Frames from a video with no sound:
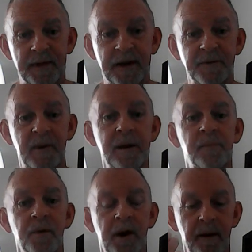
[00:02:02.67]
these
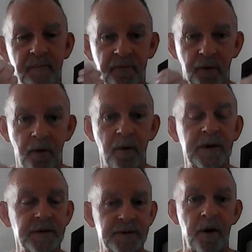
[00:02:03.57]
people come forward
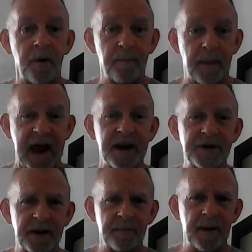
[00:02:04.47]
and start
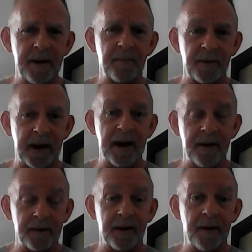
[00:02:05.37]
bashing people the
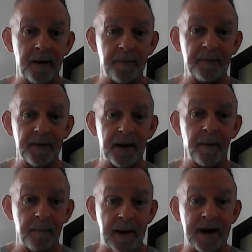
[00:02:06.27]
hell up that are
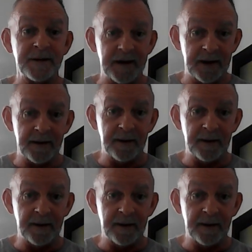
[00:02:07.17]
messing